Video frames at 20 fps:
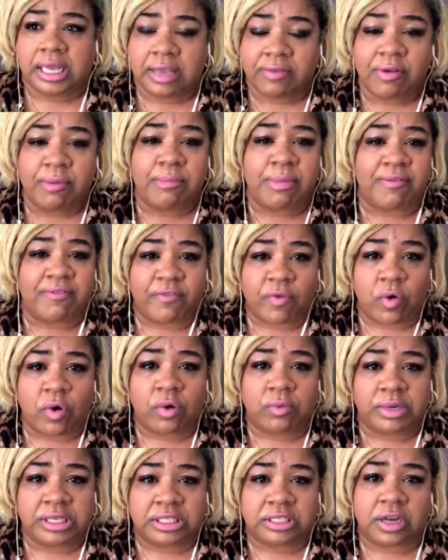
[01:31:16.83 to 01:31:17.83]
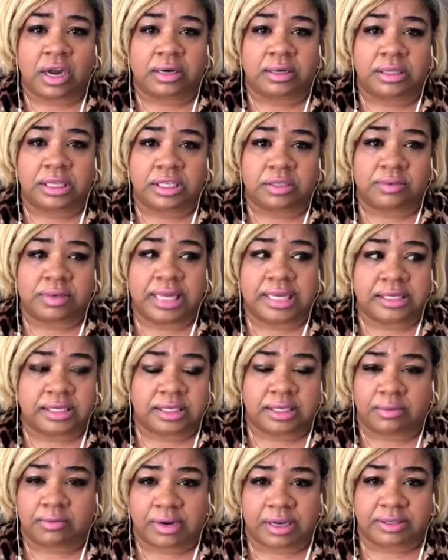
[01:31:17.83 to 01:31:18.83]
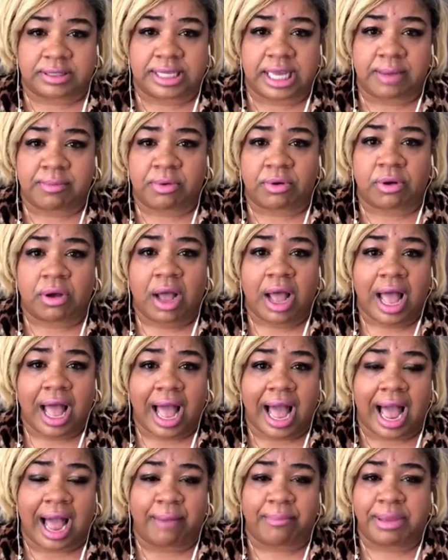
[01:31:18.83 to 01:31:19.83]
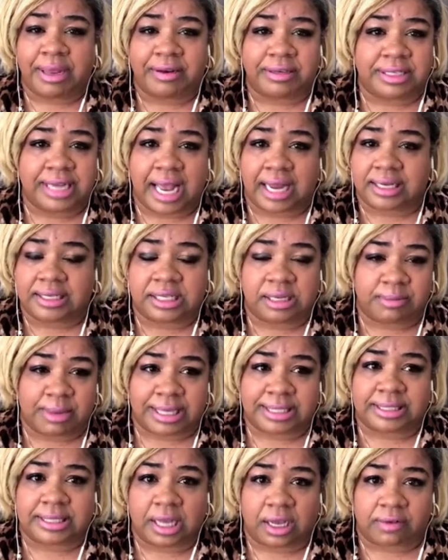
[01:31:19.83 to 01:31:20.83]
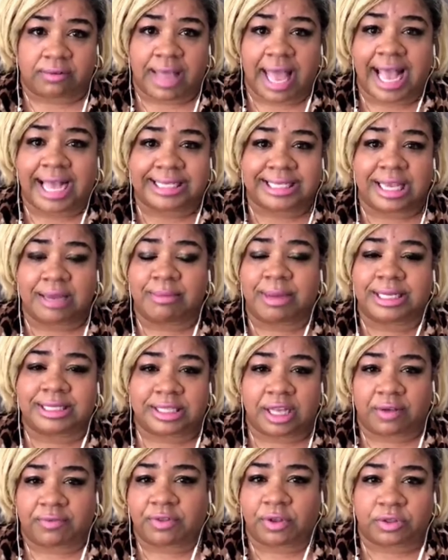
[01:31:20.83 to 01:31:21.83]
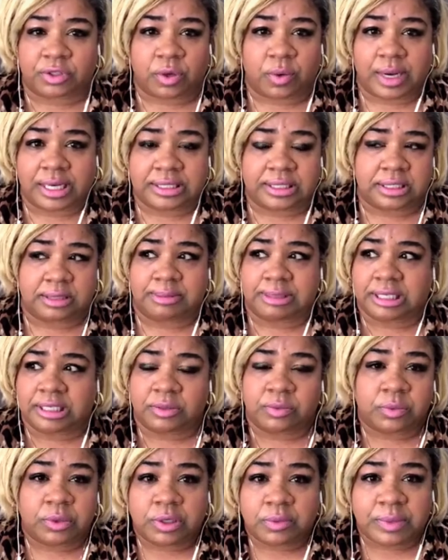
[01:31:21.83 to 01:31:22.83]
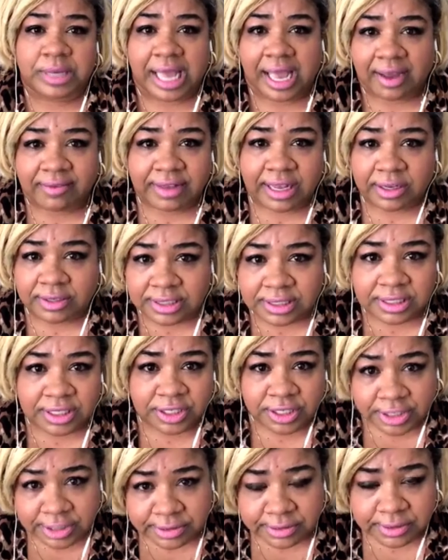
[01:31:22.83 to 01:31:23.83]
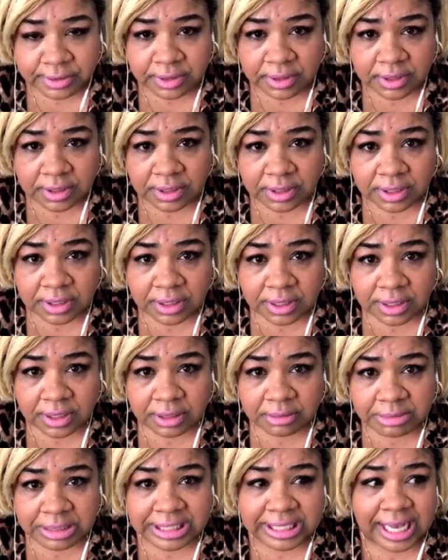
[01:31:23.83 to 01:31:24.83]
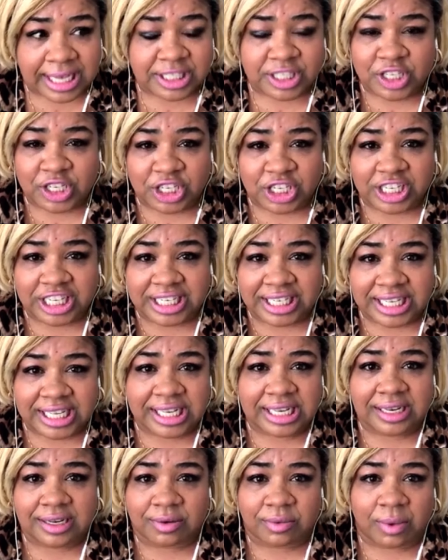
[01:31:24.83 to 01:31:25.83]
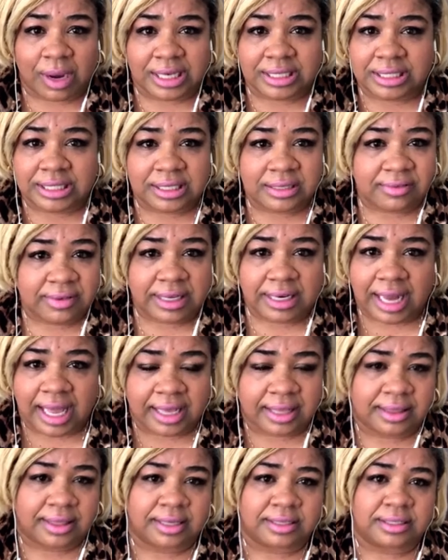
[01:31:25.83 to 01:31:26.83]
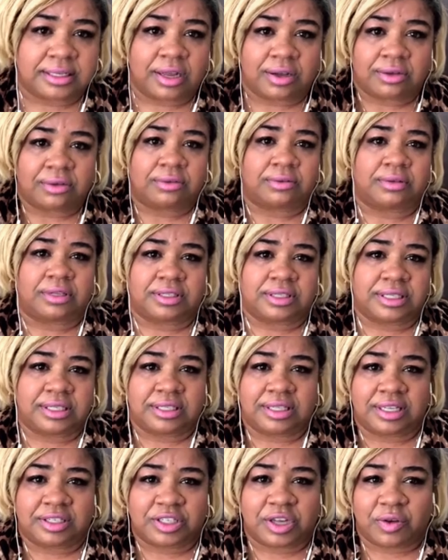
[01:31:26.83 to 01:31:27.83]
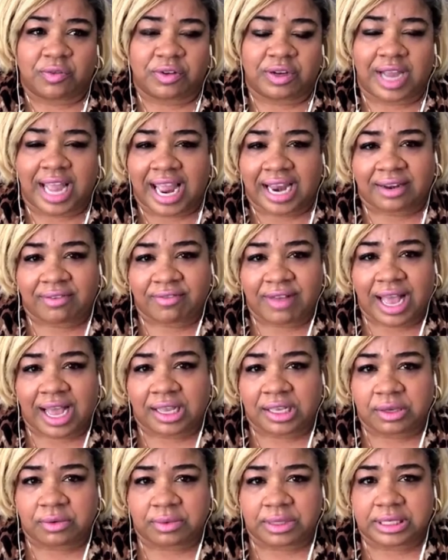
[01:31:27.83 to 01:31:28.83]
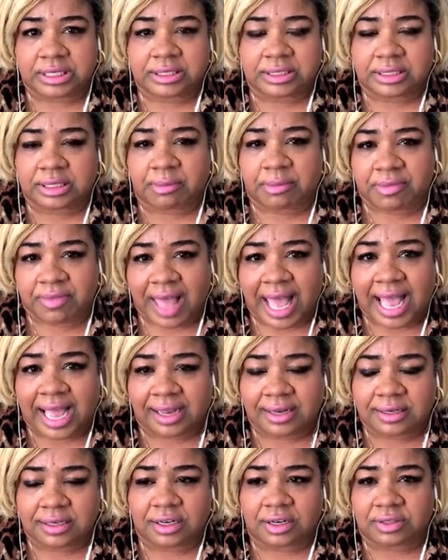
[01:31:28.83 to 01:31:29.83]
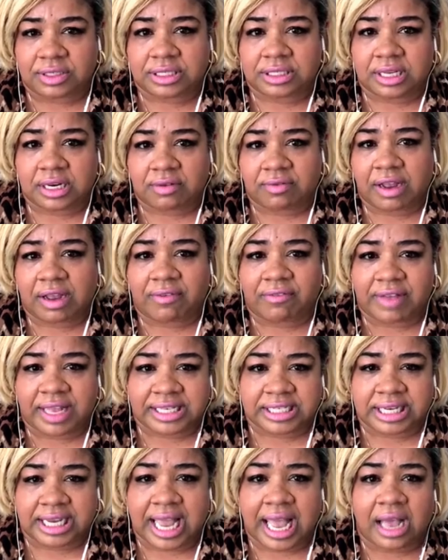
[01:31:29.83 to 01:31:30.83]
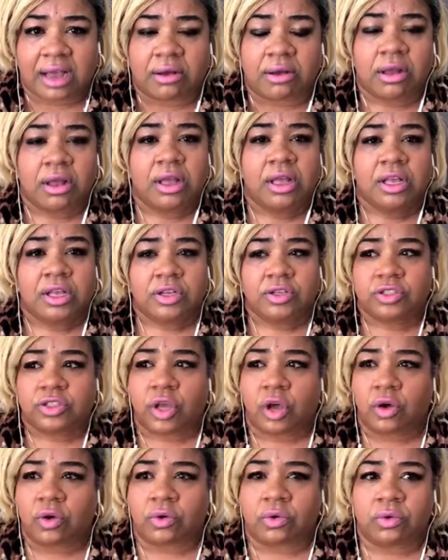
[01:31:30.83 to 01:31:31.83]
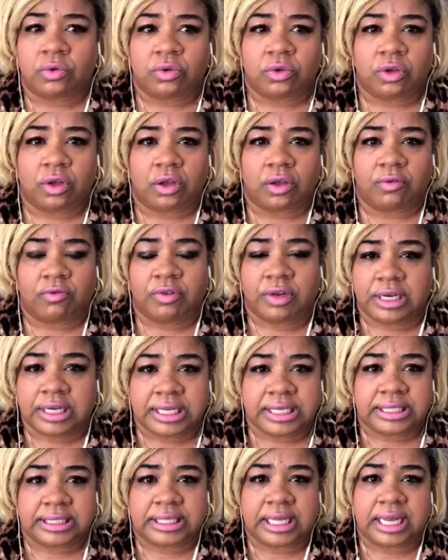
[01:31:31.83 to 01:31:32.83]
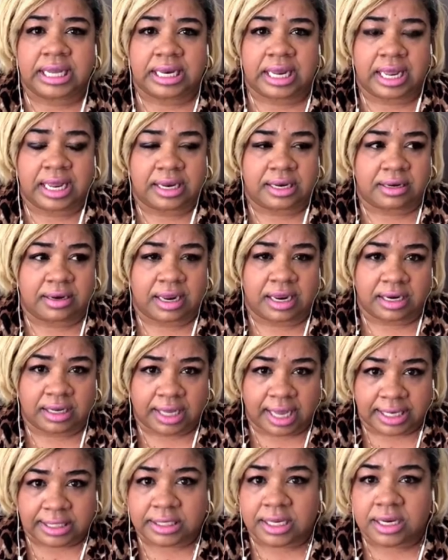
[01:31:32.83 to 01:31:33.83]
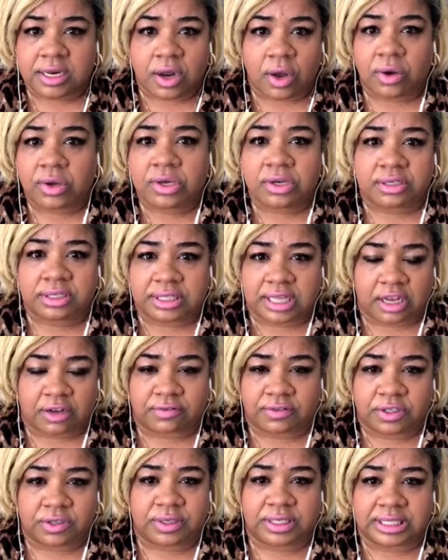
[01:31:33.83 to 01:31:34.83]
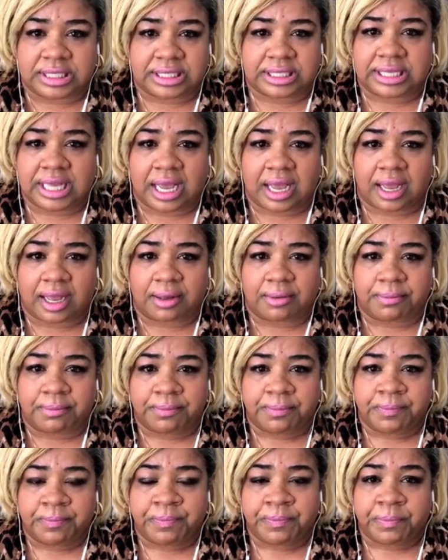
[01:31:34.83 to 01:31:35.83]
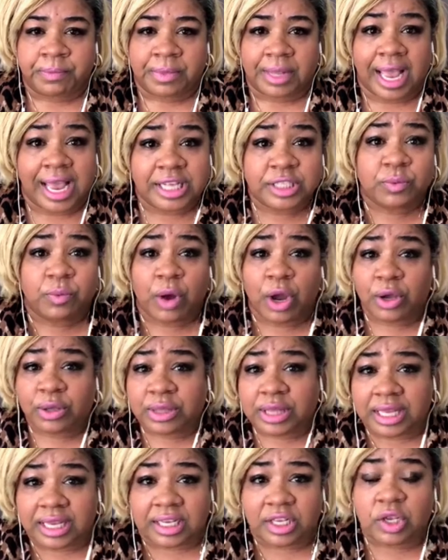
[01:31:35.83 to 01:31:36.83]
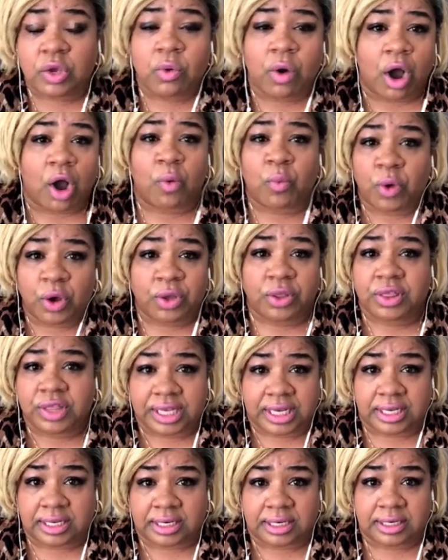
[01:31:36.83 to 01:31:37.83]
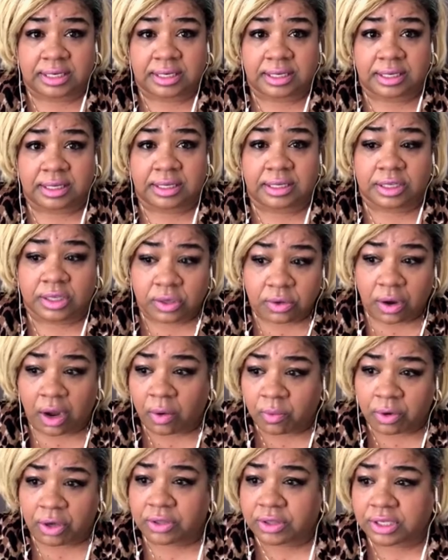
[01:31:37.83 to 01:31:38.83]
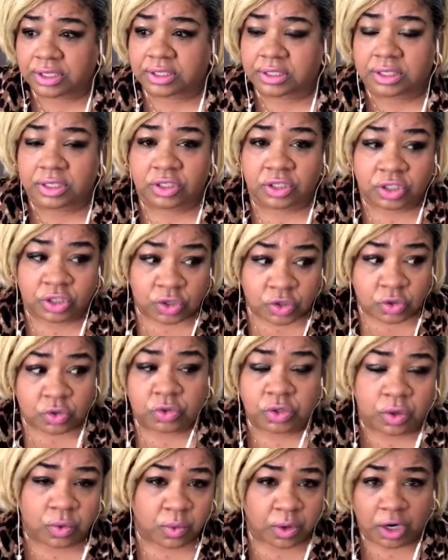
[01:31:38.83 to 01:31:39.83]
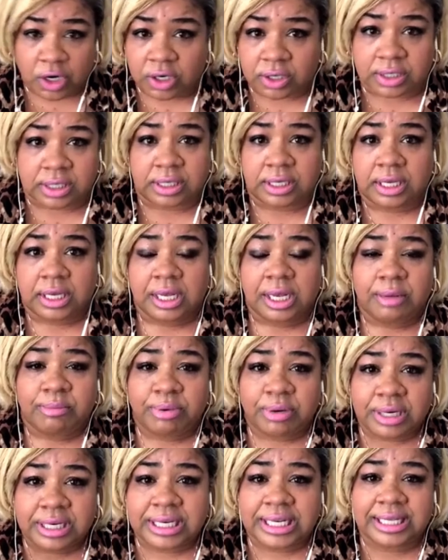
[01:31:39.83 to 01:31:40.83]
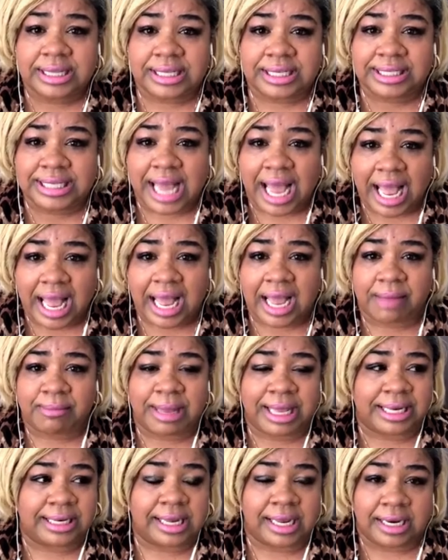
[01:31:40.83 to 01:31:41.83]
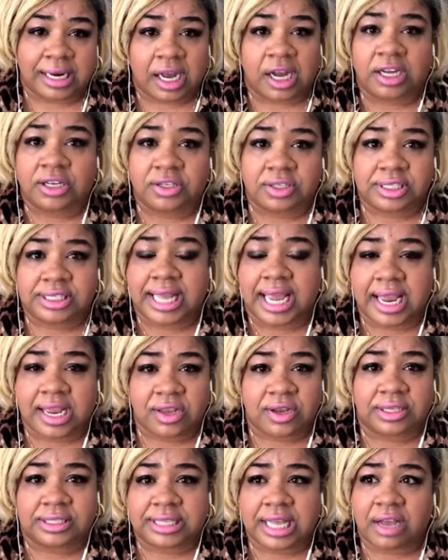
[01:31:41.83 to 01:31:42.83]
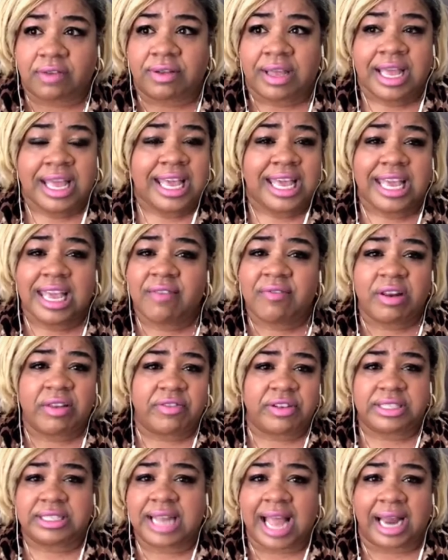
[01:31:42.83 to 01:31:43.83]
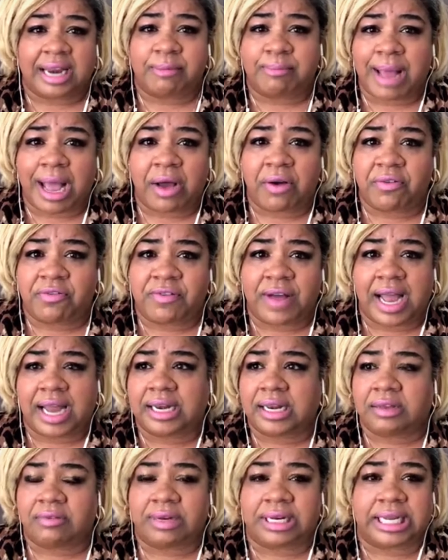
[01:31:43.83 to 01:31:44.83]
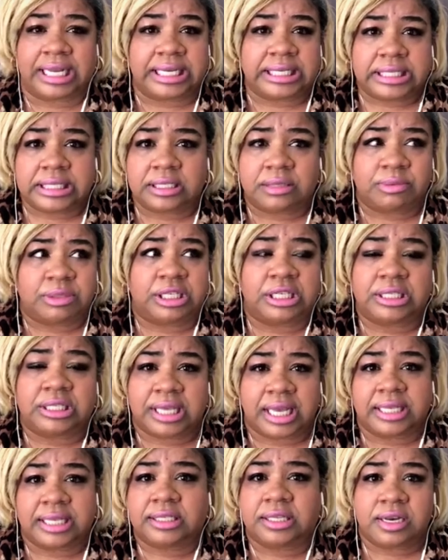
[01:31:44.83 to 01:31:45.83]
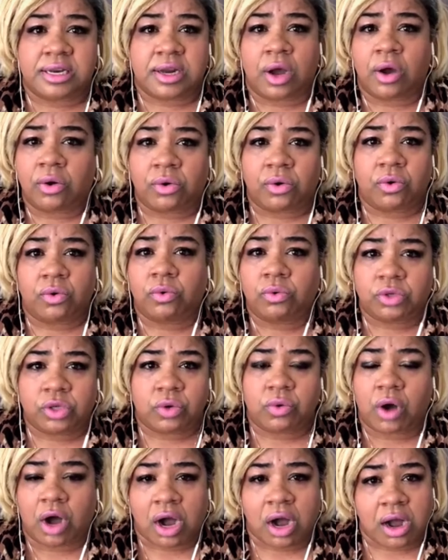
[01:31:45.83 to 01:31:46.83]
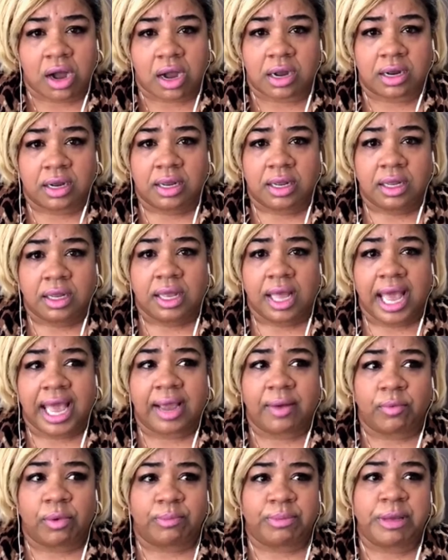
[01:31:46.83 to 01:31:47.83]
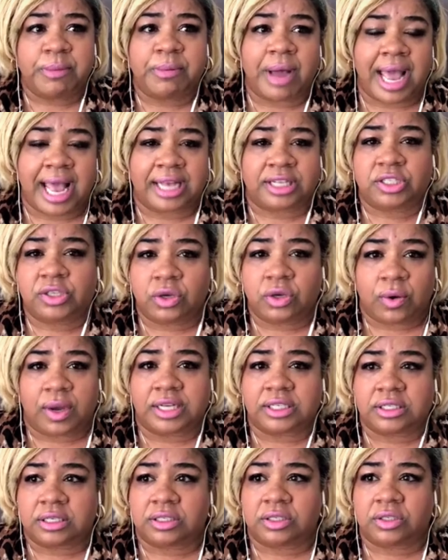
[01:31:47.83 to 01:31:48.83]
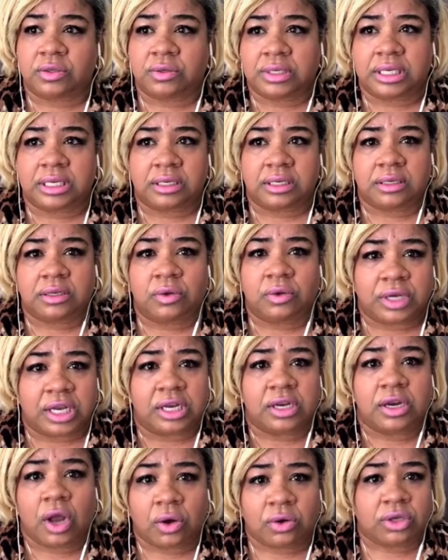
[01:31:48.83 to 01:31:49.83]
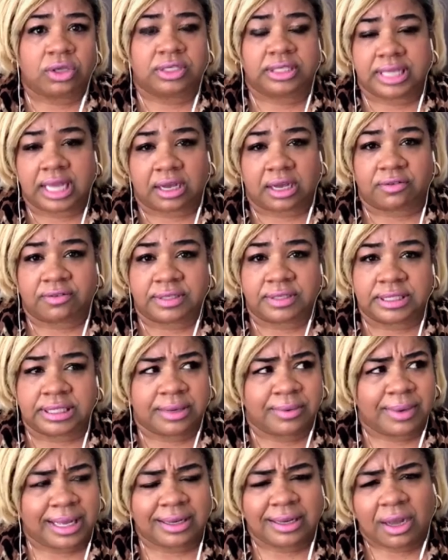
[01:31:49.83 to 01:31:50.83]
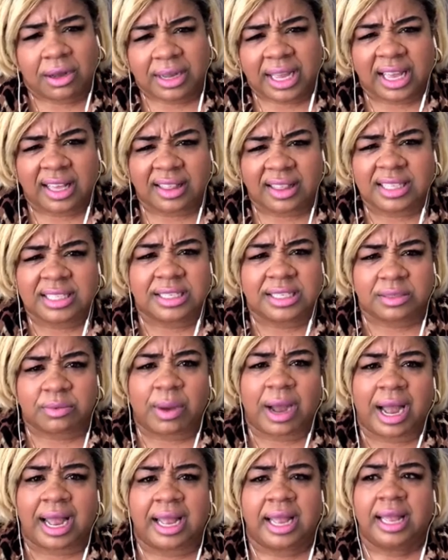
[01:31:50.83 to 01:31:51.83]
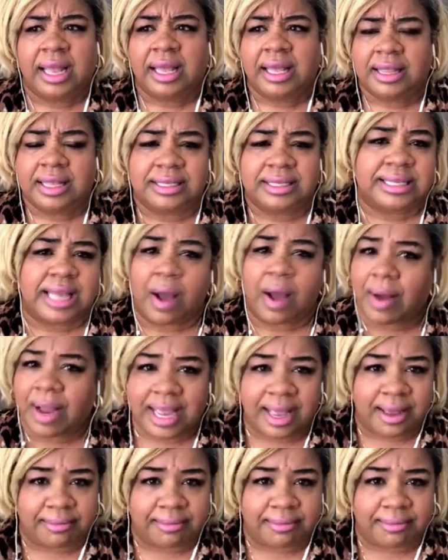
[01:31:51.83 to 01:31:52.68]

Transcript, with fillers: before we started this relationship roundtable, I've been challenging myself, asking myself those questions because what do we have else to do? besides cook and eat and watch TV. Like there's no there's there's no real added value in some of that. You know, just sitting around vegging out. So really sit and and get to know yourself during this time. It's yeah. worth it. You are worth it. You are you worth are it worth to it. do the work. Put in the time and, and understand yourself. Even if it's not about finding relationships, just get to know who you are. And when mm-hmm. people ask you questions, you can you can know yourself and say, well, okay, this is why, this is how I am